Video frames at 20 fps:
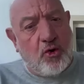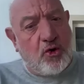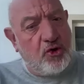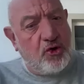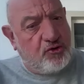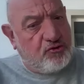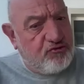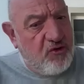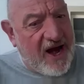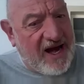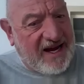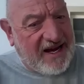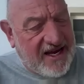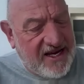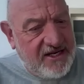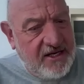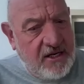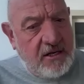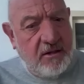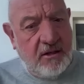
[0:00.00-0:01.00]
could
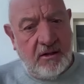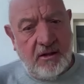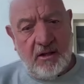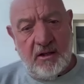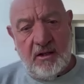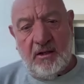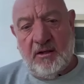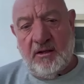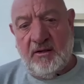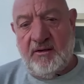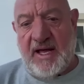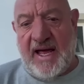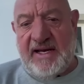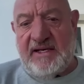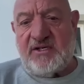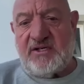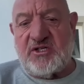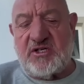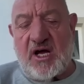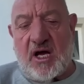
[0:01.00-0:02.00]
reckon
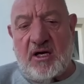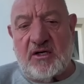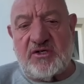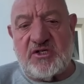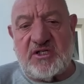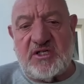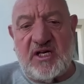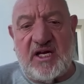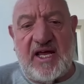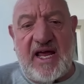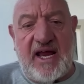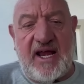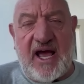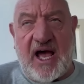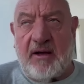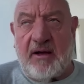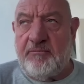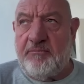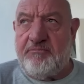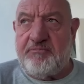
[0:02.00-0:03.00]
that starts to get
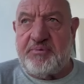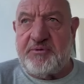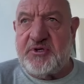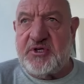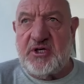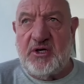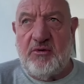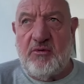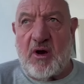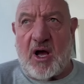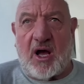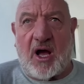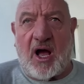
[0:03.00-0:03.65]
up to,